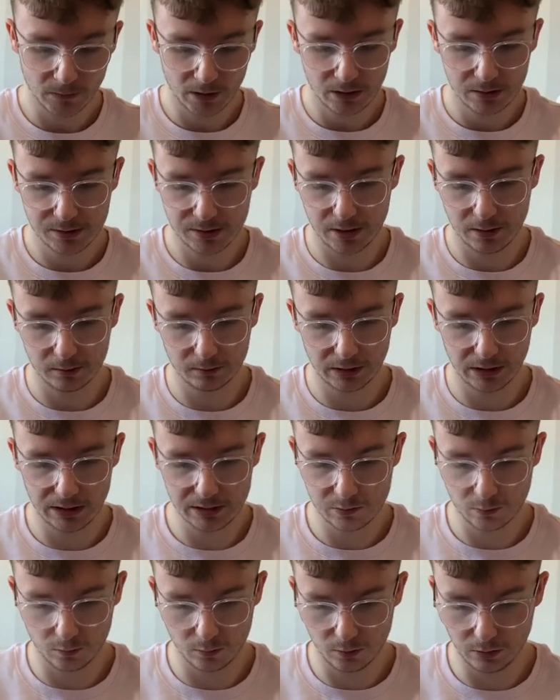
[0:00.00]
So
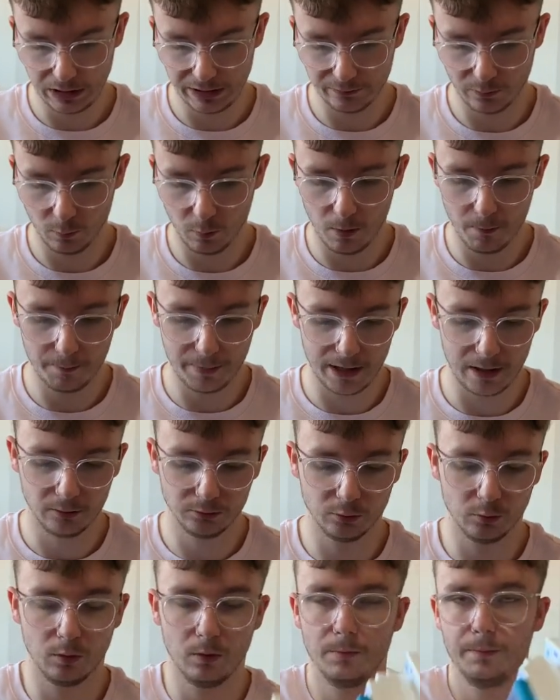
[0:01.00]
these were all either £1
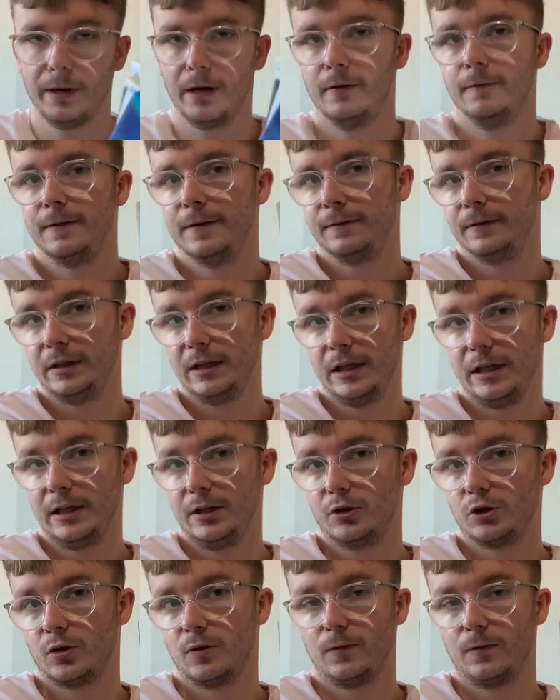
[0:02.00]
or £1.50 each